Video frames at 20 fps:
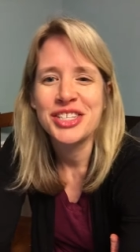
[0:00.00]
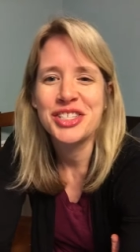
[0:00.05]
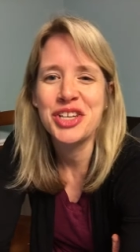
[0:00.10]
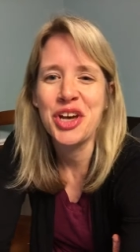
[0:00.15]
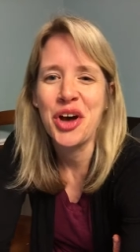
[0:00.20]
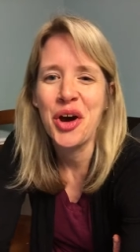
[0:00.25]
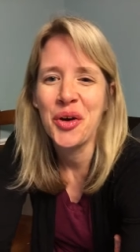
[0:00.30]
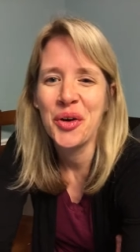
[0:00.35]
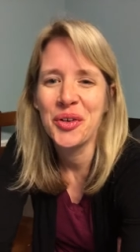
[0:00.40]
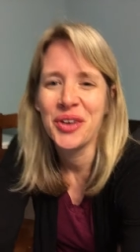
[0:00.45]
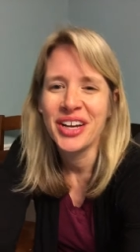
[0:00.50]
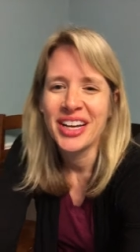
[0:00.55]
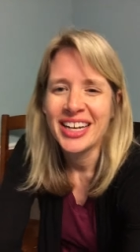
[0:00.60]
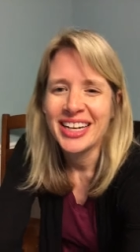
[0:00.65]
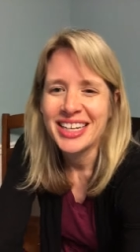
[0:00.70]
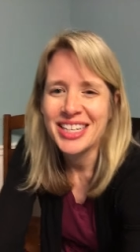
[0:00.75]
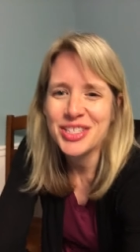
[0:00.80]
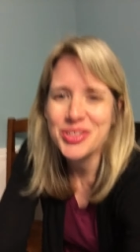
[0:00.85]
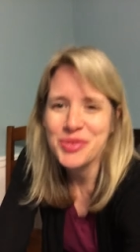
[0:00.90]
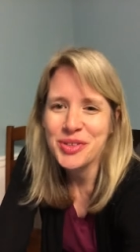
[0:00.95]
So
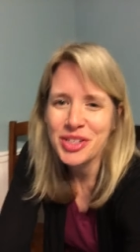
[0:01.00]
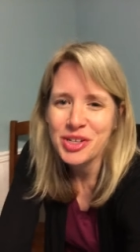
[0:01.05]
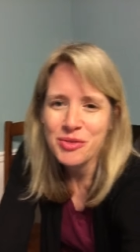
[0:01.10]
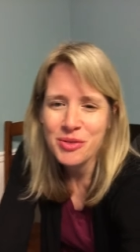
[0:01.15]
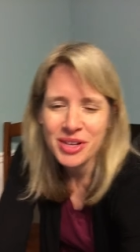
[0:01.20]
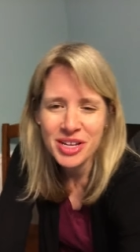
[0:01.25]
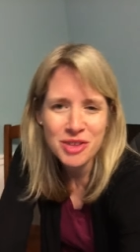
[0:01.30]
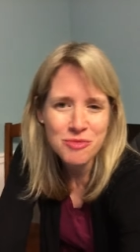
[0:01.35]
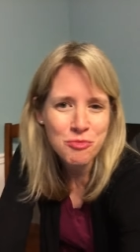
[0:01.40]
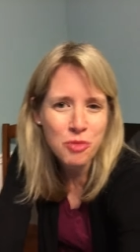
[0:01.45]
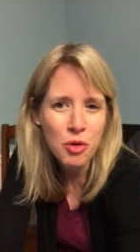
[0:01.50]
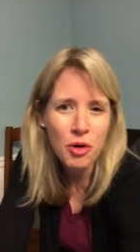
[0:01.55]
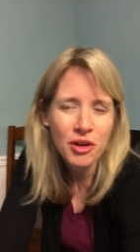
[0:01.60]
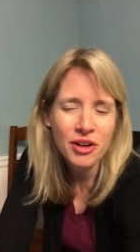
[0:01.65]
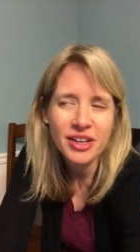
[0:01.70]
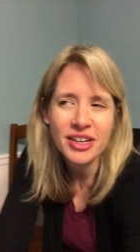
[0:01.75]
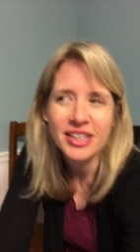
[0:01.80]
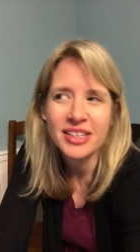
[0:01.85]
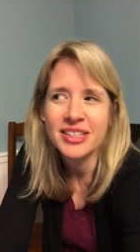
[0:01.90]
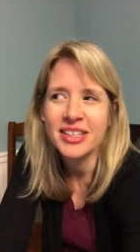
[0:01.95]
it's really, really
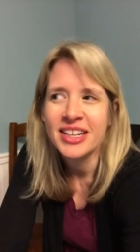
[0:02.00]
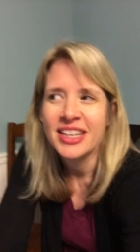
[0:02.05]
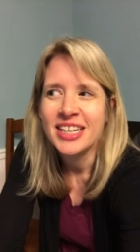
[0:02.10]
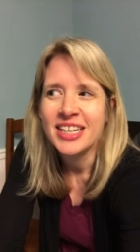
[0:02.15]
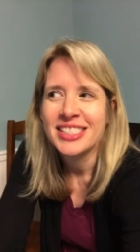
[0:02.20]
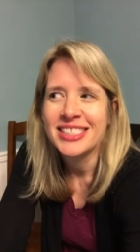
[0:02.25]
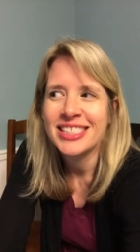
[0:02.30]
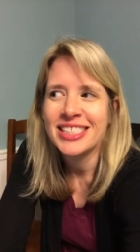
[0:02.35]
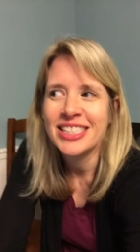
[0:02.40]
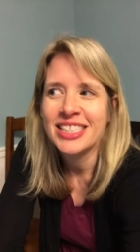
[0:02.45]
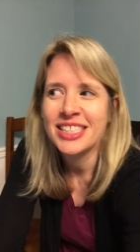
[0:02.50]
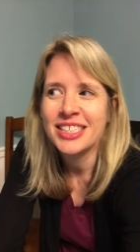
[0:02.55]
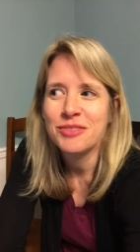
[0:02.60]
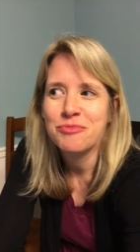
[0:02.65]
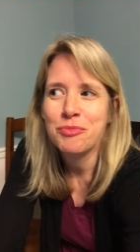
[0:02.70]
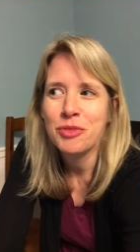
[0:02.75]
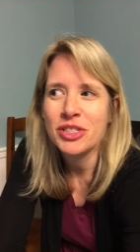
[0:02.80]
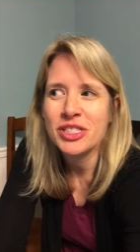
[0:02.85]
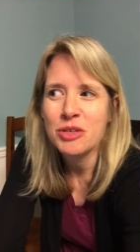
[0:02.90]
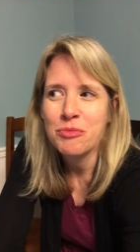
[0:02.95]
important to
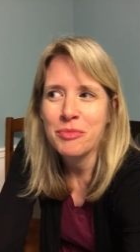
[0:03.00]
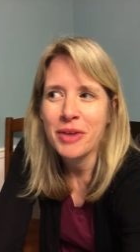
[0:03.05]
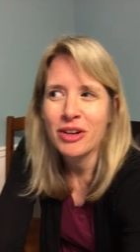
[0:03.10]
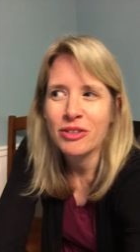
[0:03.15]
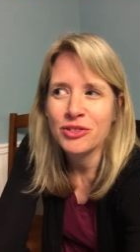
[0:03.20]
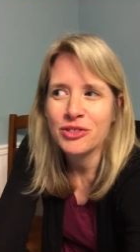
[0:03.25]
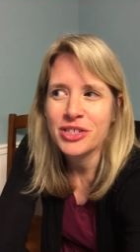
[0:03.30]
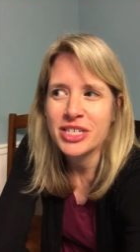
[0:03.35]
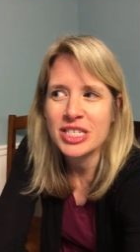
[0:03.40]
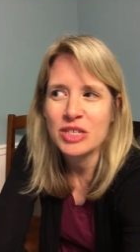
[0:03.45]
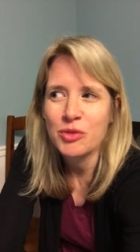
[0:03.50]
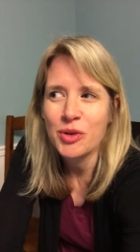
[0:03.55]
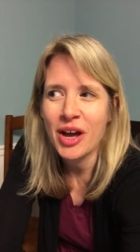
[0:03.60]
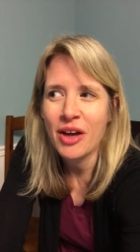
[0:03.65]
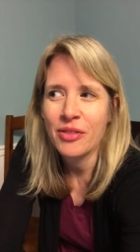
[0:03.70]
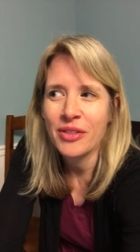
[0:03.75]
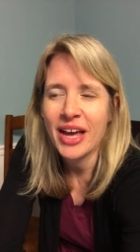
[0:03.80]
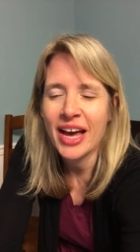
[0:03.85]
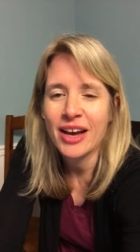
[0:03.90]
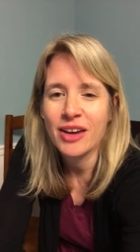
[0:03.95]
put some boundaries
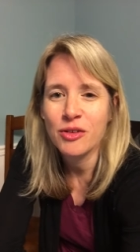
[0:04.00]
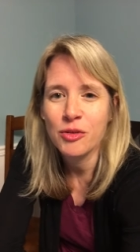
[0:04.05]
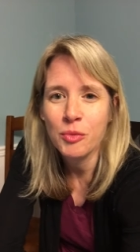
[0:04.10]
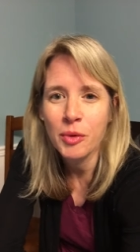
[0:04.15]
around that,